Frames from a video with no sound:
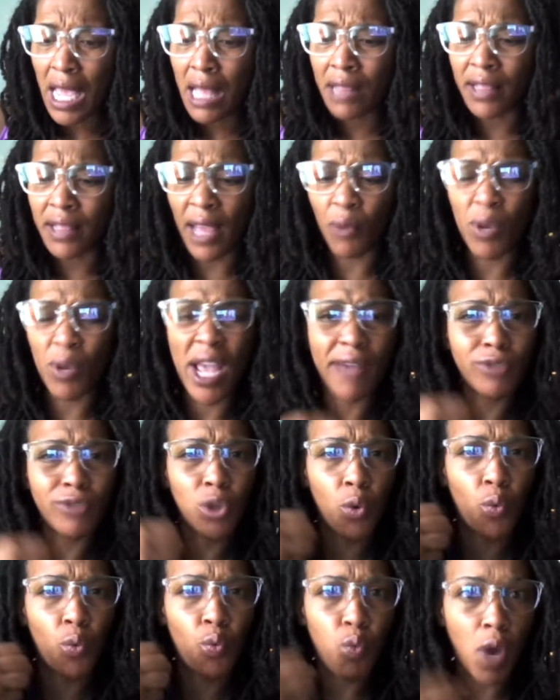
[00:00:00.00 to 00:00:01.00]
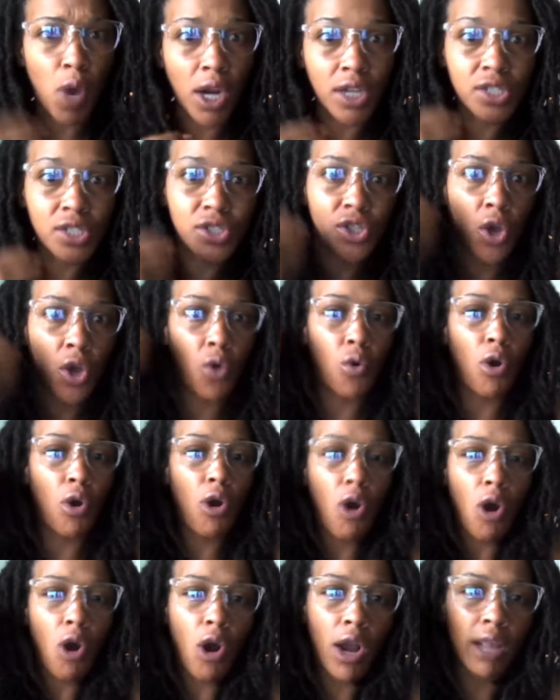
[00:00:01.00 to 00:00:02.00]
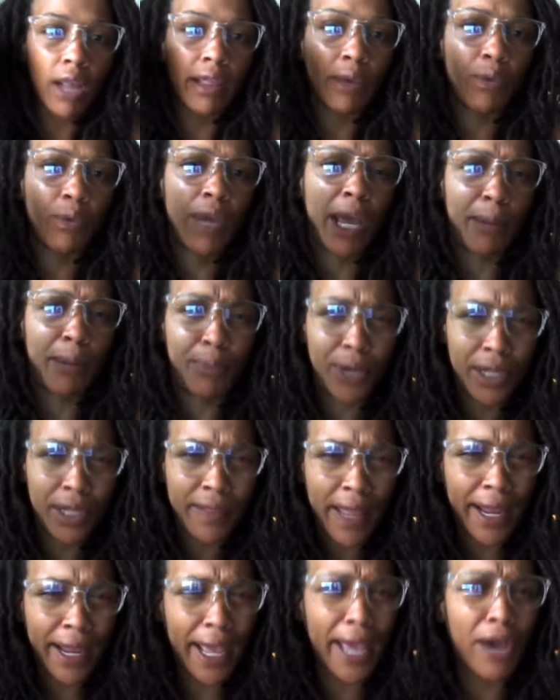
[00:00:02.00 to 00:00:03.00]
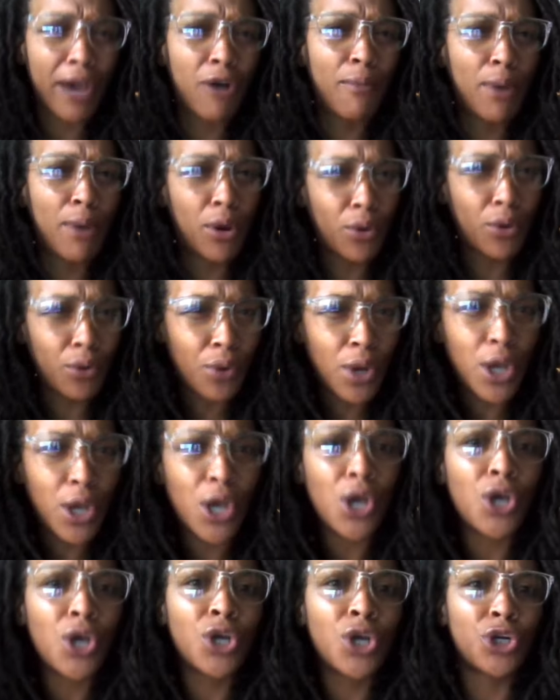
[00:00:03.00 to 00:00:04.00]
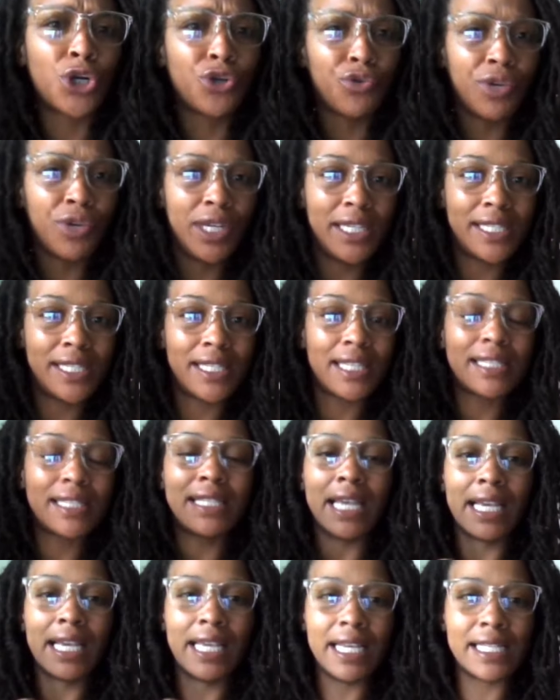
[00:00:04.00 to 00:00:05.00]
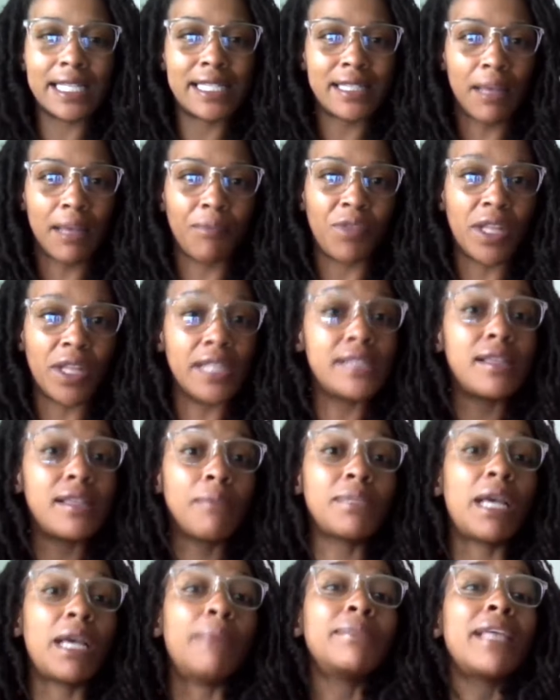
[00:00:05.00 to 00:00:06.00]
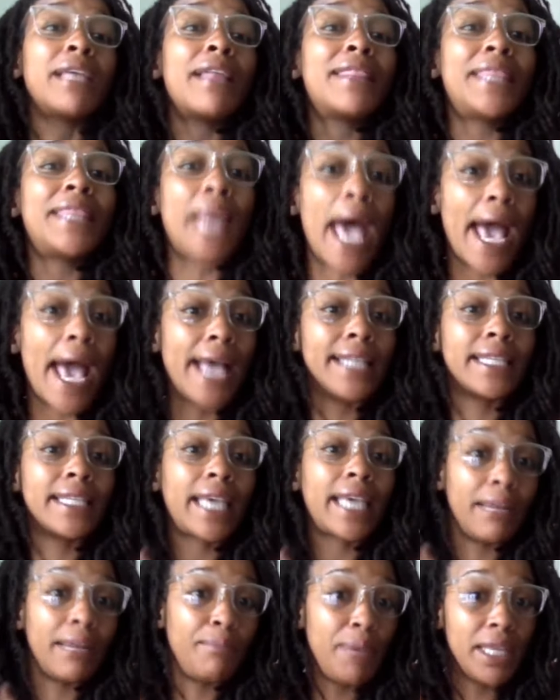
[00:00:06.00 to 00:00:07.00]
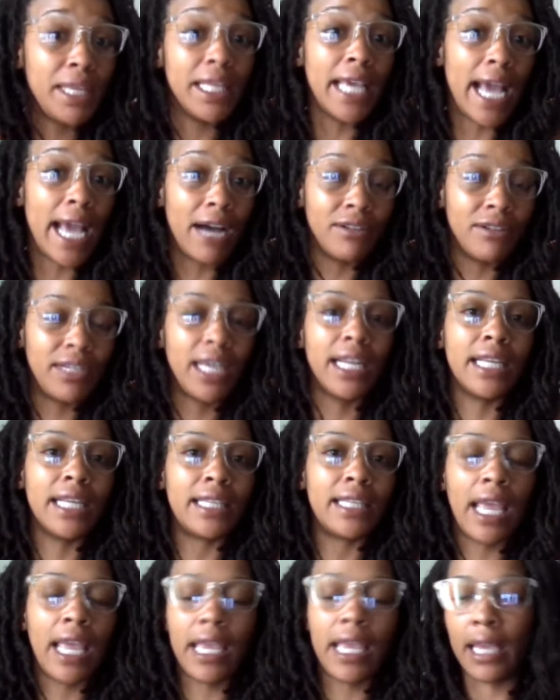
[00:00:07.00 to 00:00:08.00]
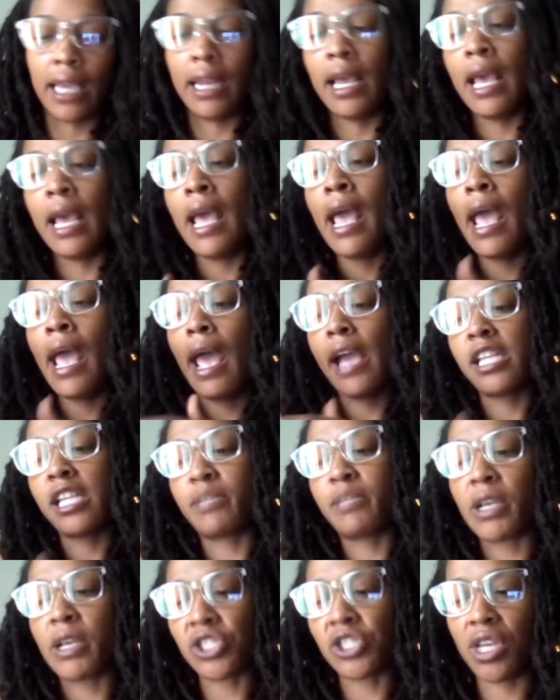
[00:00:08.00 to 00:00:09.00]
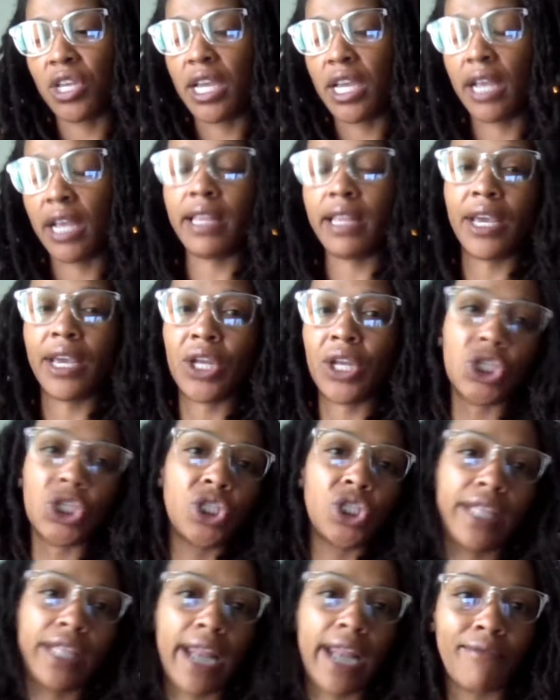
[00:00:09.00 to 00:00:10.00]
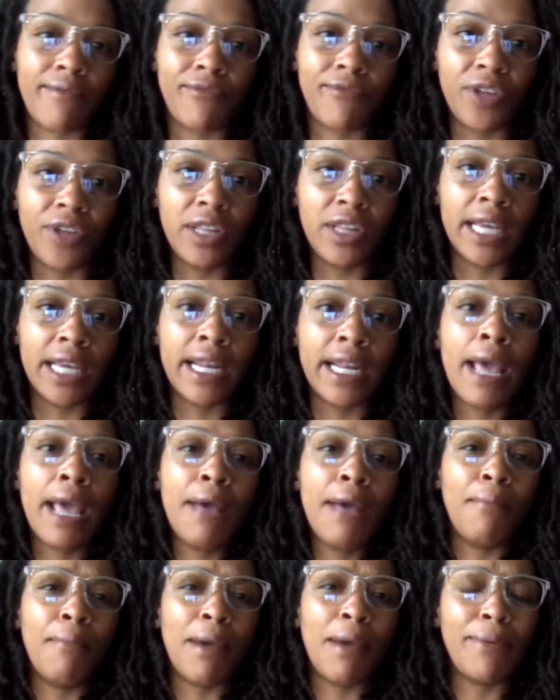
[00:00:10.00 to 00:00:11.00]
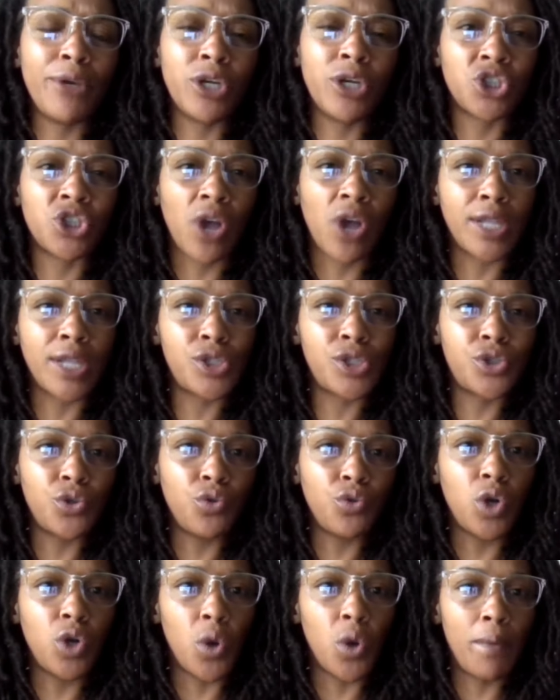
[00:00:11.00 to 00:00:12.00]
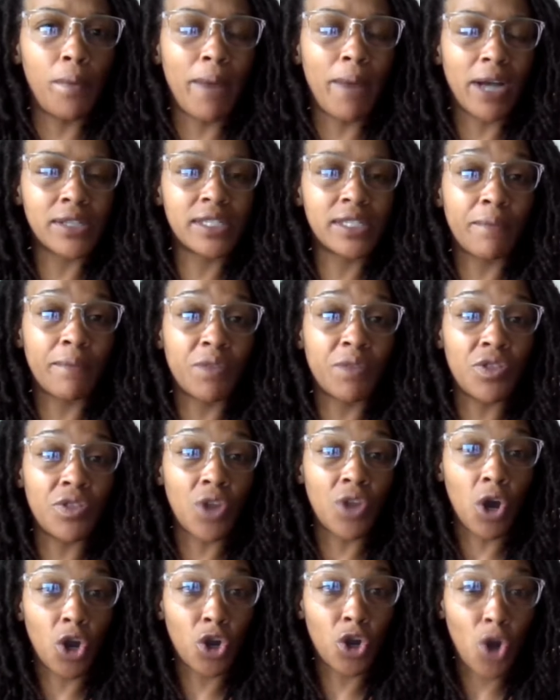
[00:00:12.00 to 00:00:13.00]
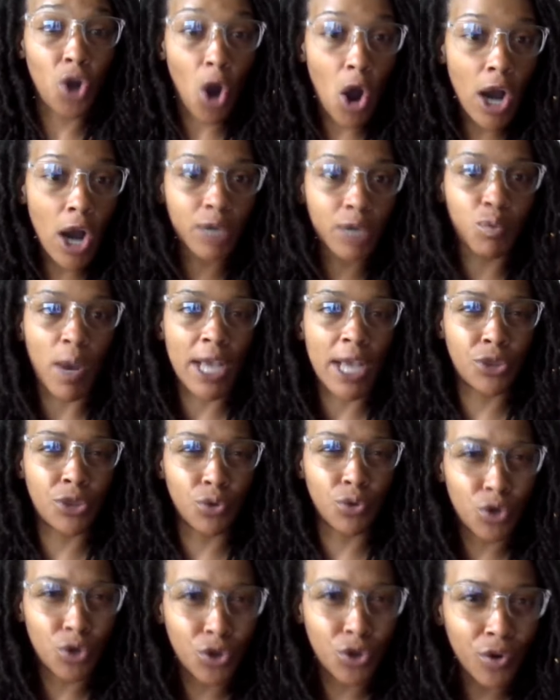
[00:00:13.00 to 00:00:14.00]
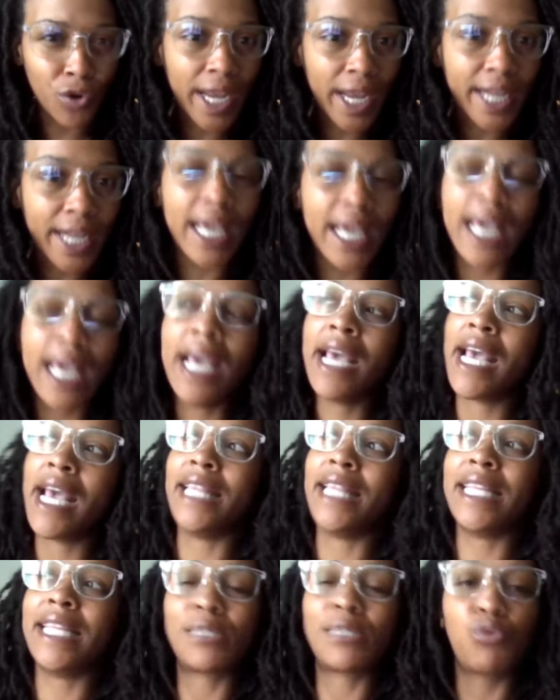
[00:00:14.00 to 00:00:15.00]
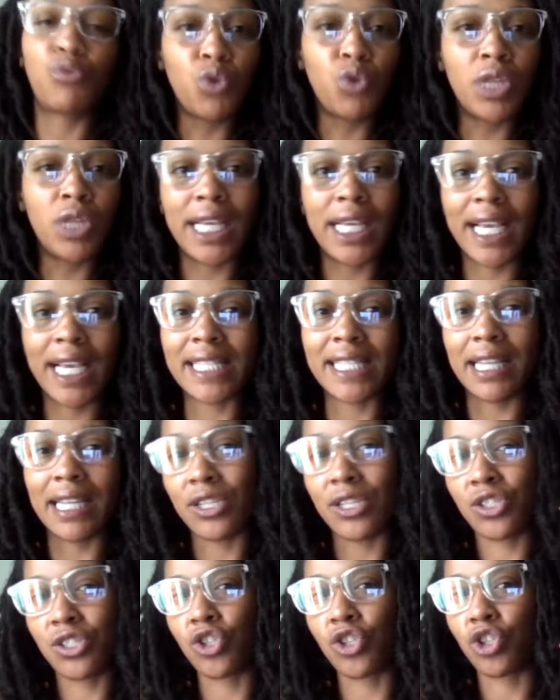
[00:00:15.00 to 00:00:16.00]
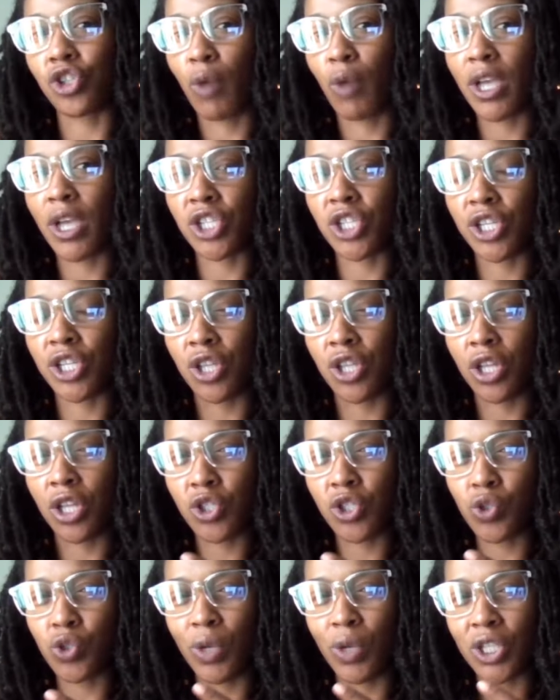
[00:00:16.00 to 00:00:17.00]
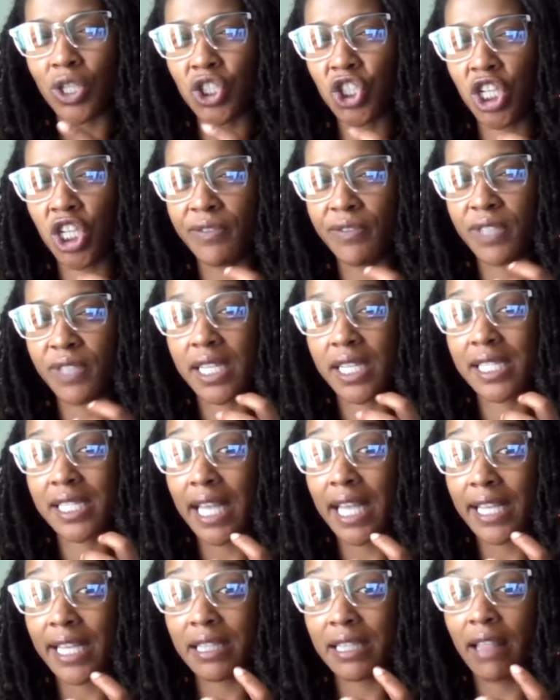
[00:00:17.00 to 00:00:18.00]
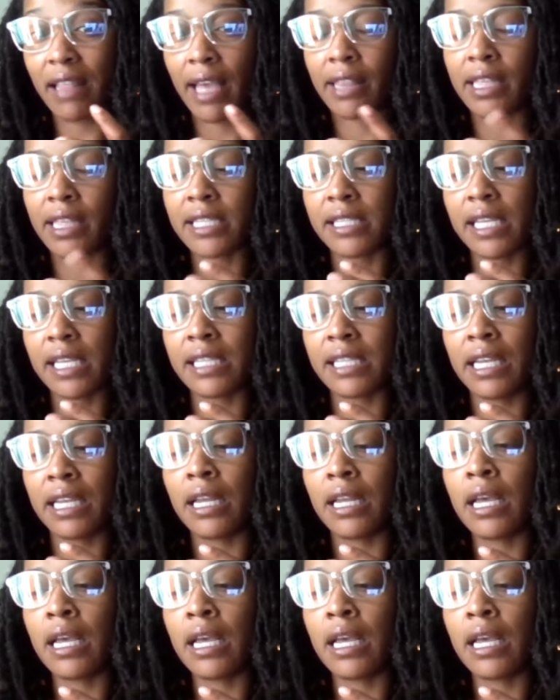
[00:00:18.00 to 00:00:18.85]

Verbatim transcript: like we have to work so hard, like we got to put in that elbow grease to get something, sometimes that can be the outdated thinking, especially in the energy that I'm feeling. Maybe you're trying to go about something the hard way through grit, and this really isn't a situation to achieve success. Like, this isn't